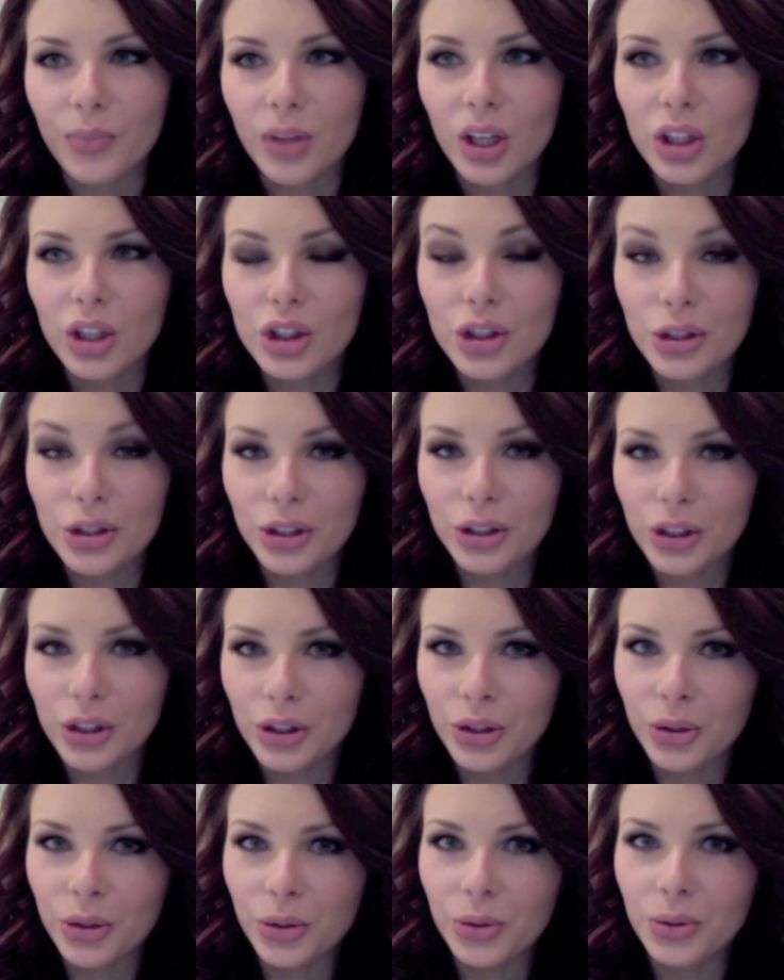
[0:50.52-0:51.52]
she
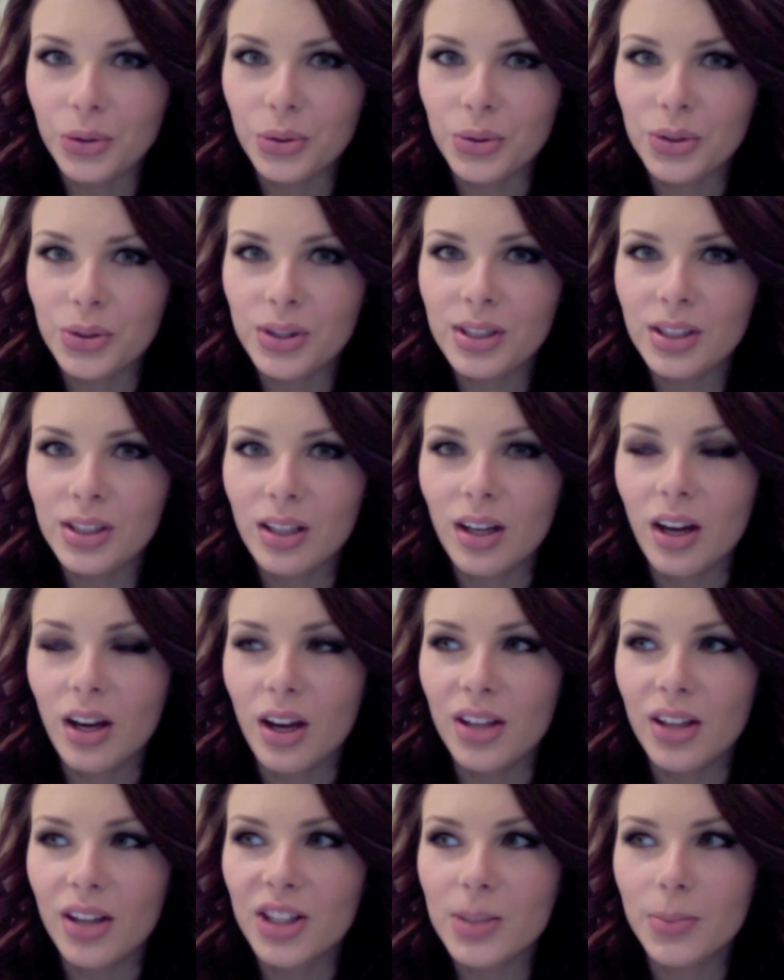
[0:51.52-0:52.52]
used her
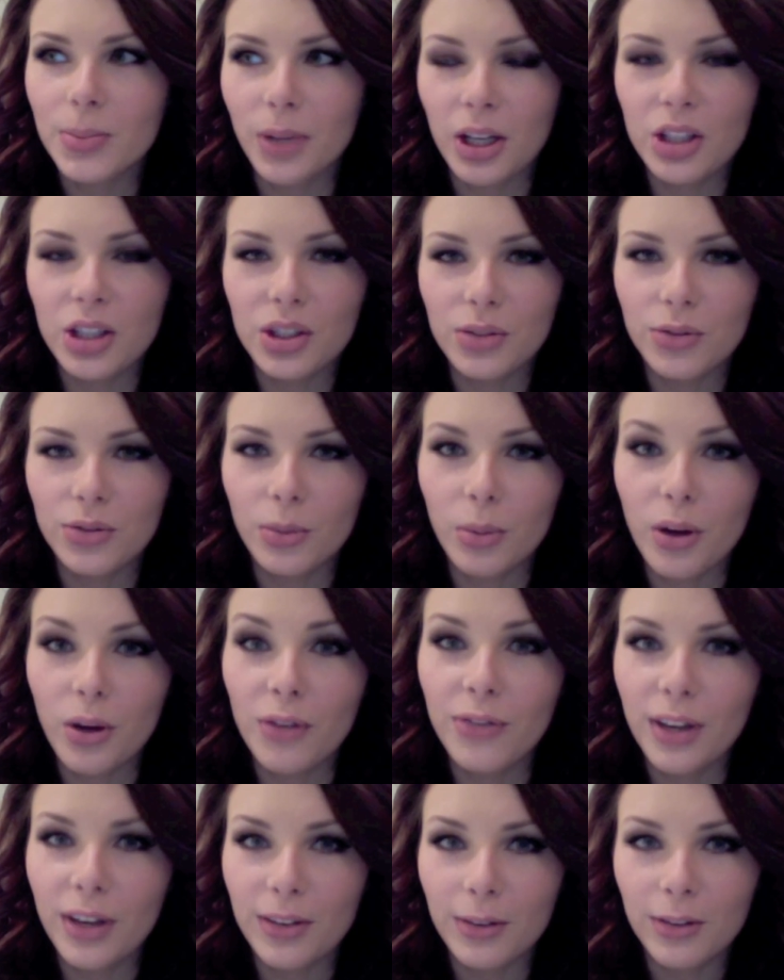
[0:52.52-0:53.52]
inspiration from her
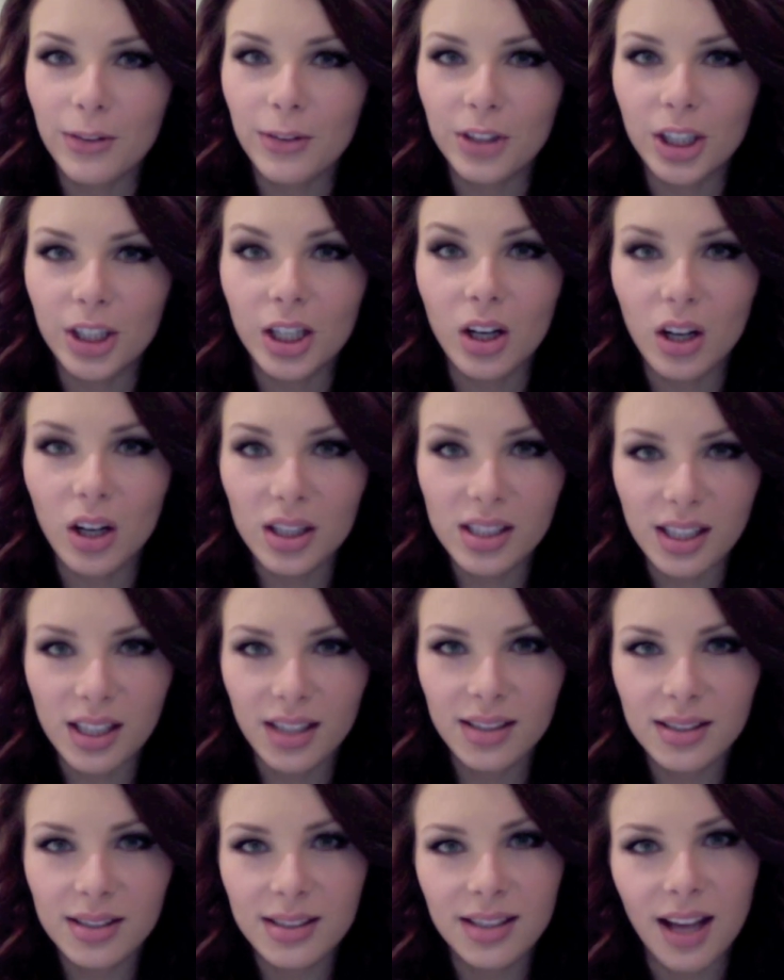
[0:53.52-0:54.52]
favourite
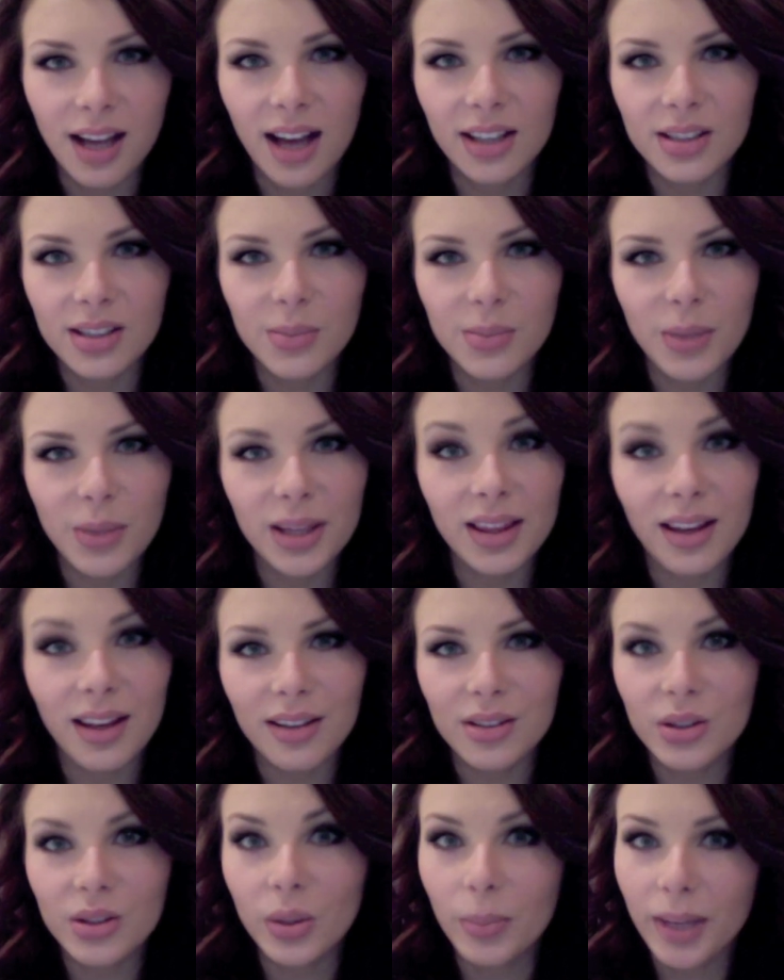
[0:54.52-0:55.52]
artists and made that
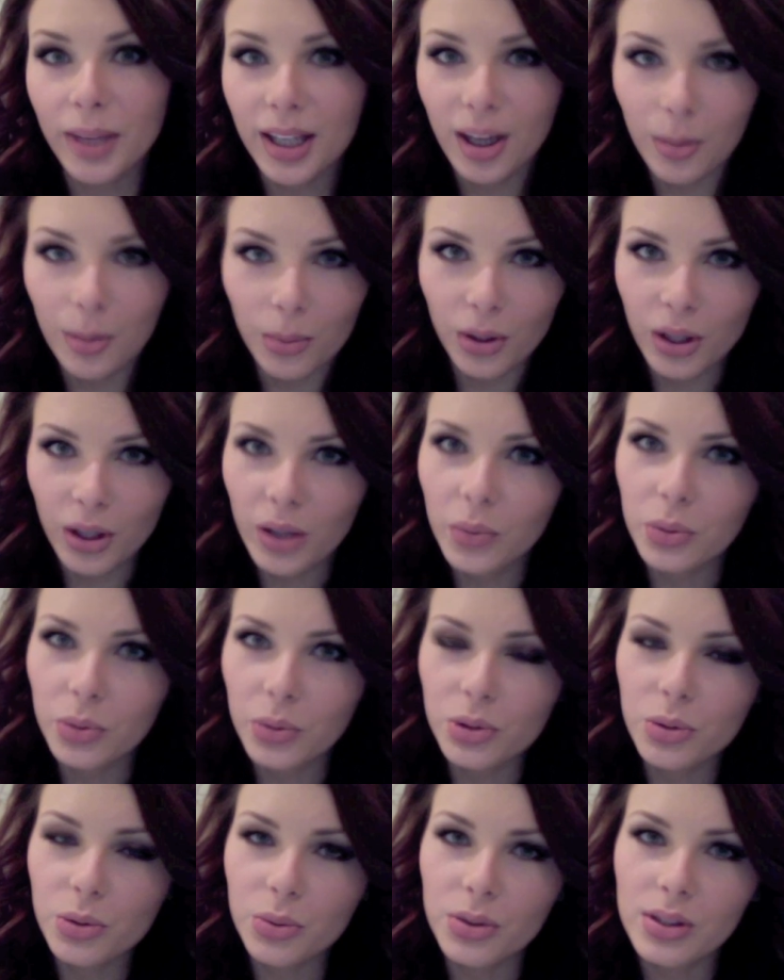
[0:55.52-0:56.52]
into a makeup look,
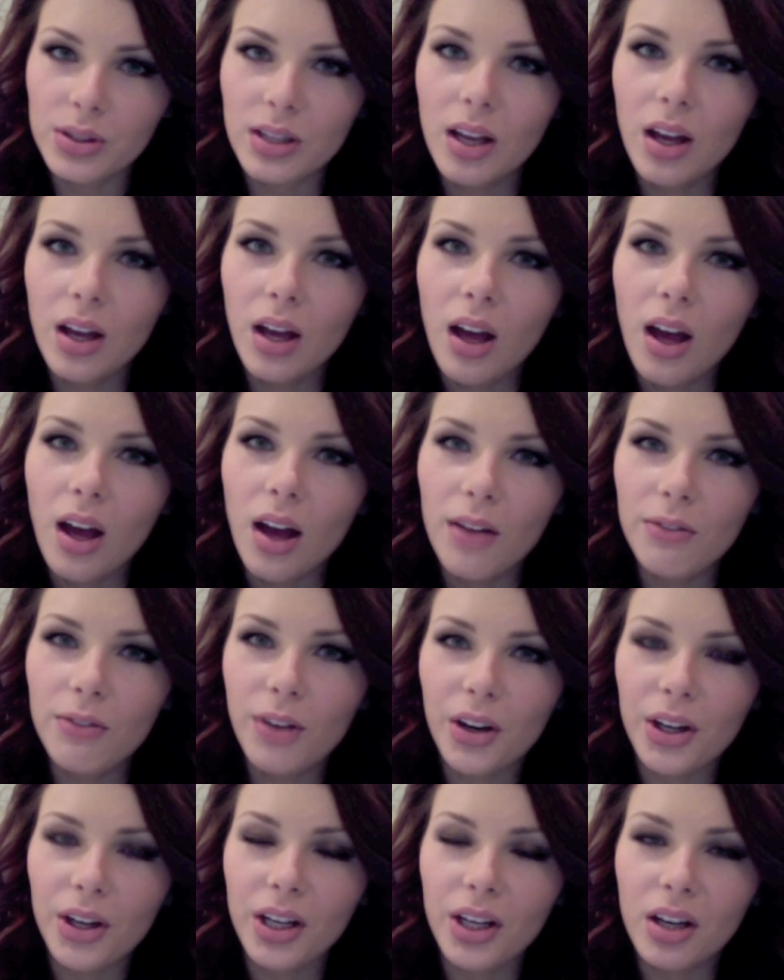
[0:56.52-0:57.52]
which was a
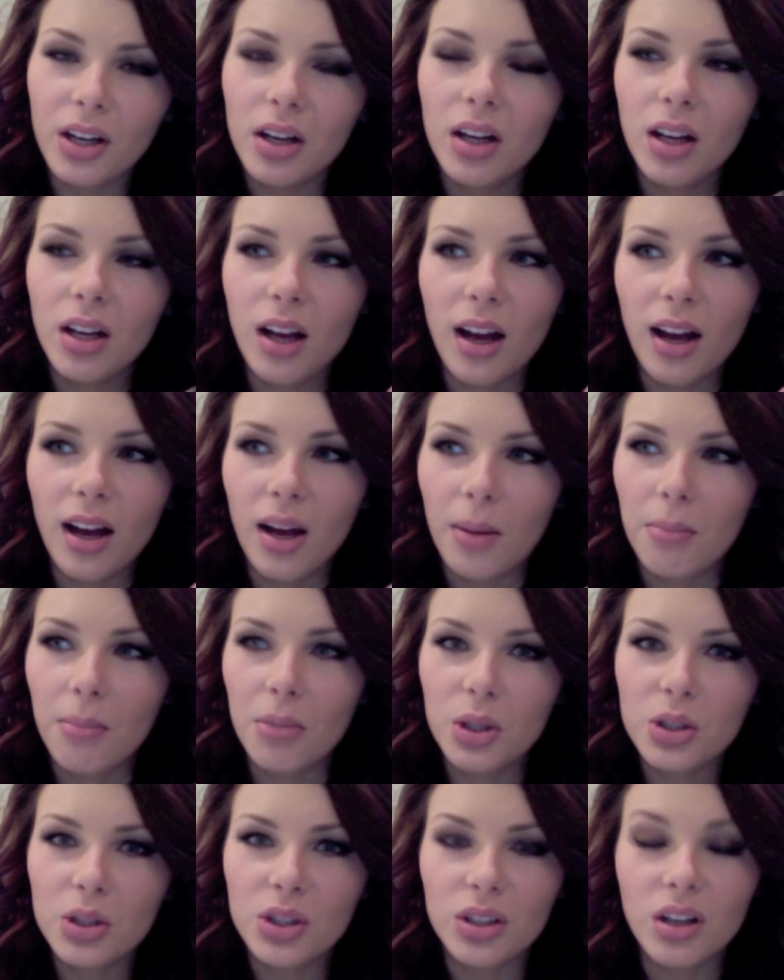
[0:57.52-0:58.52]
very
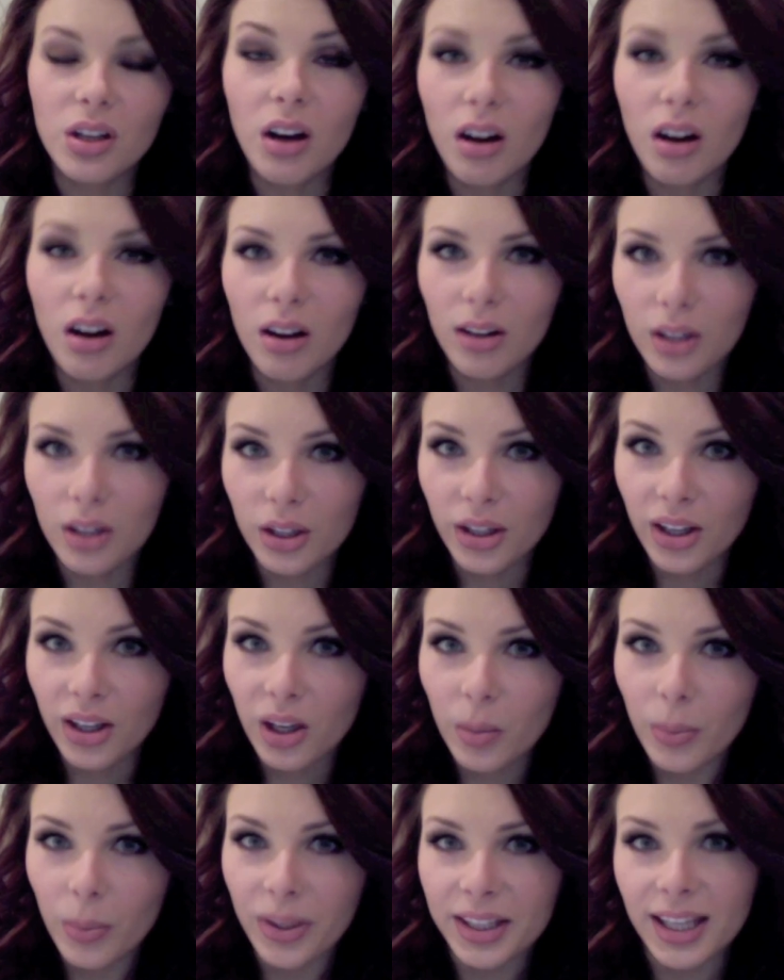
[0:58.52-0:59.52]
much an art
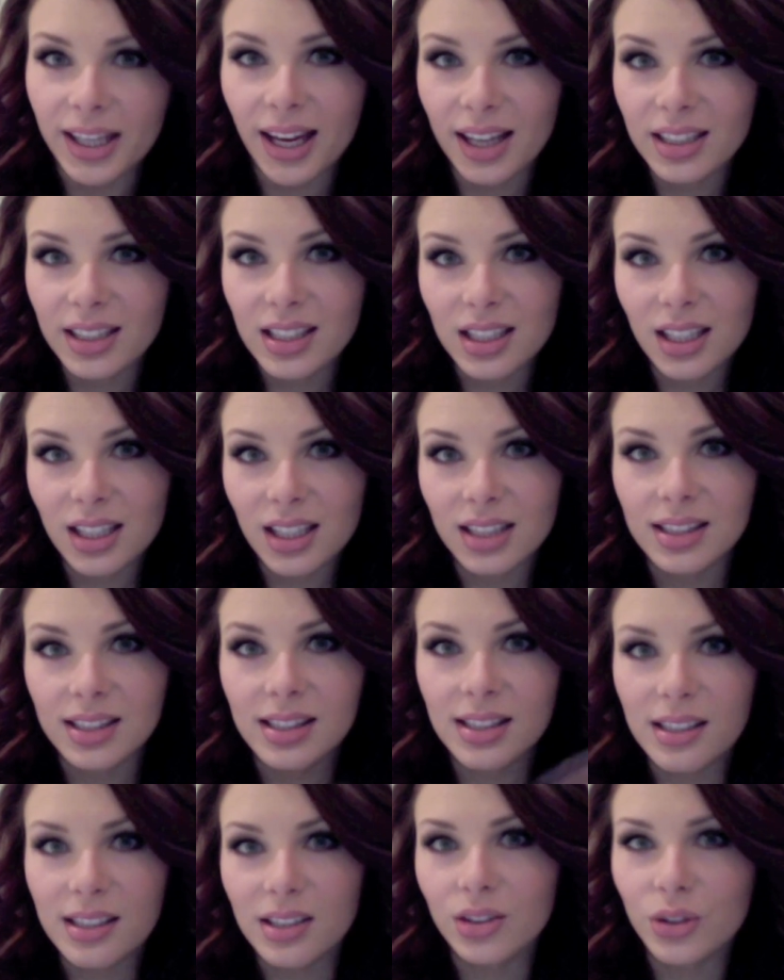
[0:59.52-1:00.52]
look, but yet it
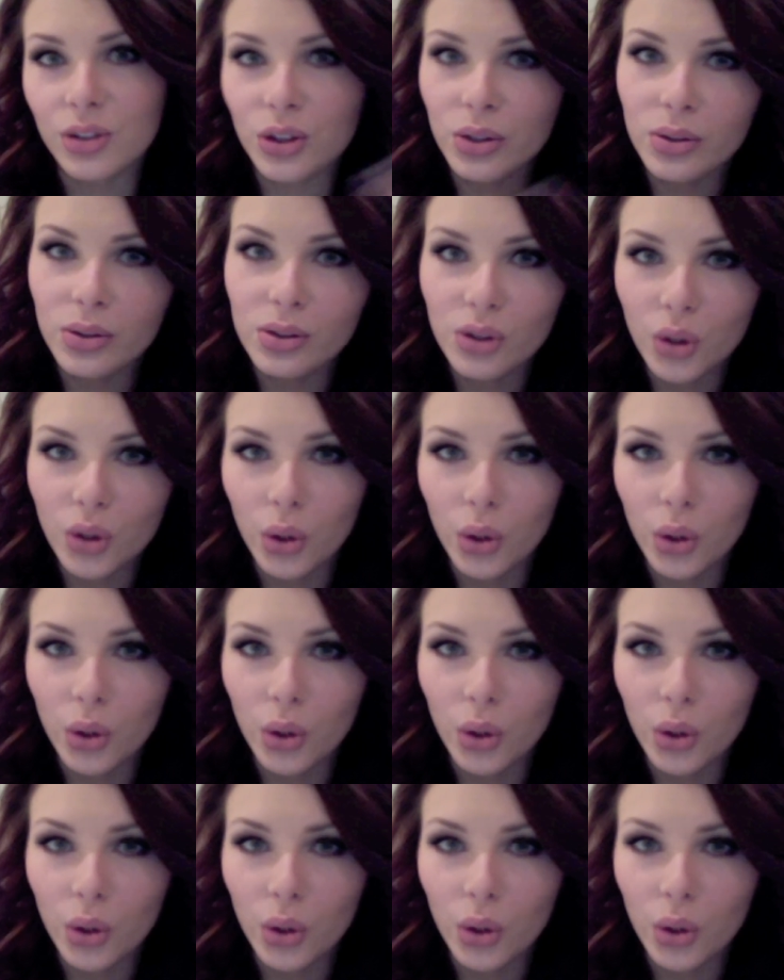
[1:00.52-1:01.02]
still used the